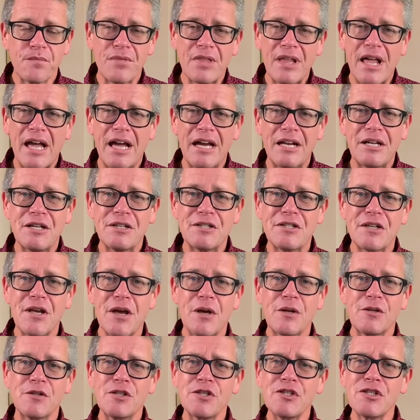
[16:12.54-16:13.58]
And it's
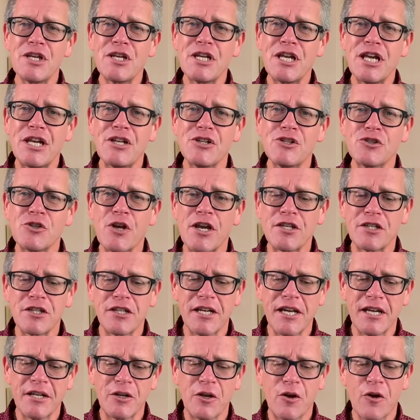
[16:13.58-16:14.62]
uh, just an interesting
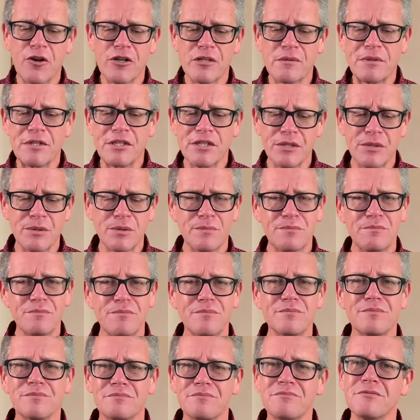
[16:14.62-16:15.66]
encouragement to,
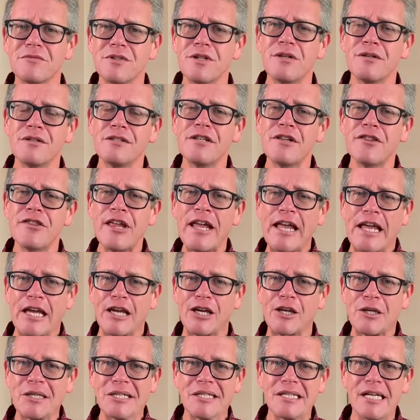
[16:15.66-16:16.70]
to, to think
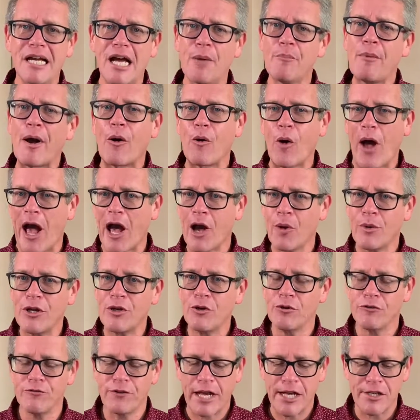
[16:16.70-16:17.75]
about how we
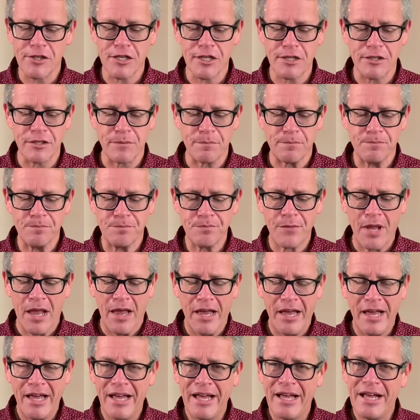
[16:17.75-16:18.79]
do evangelism.
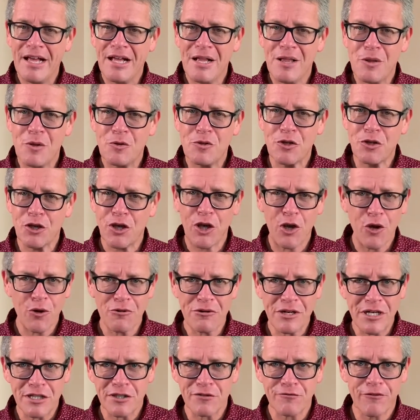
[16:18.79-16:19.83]
There's a
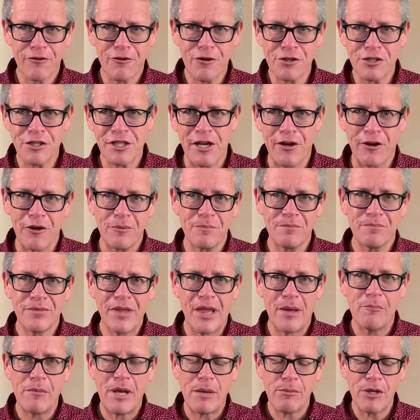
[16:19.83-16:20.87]
curious verse here,
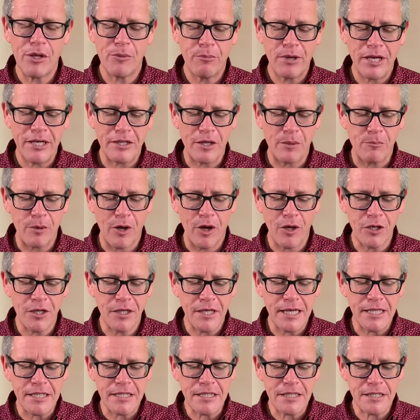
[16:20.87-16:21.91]
and maybe you picked up on it
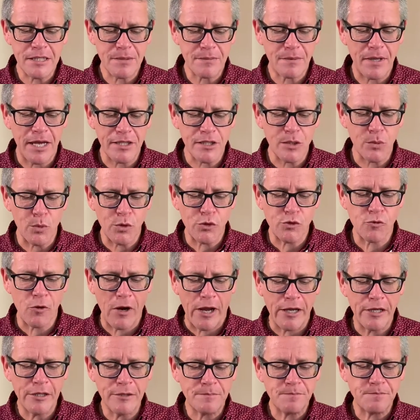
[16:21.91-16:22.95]
as, as it was
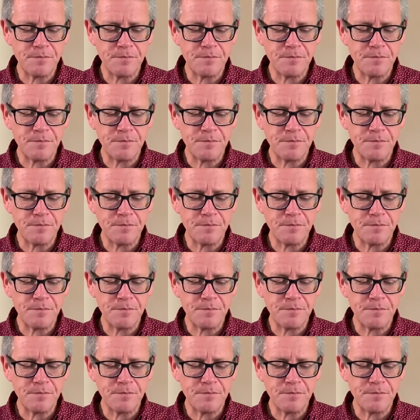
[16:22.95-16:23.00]
read.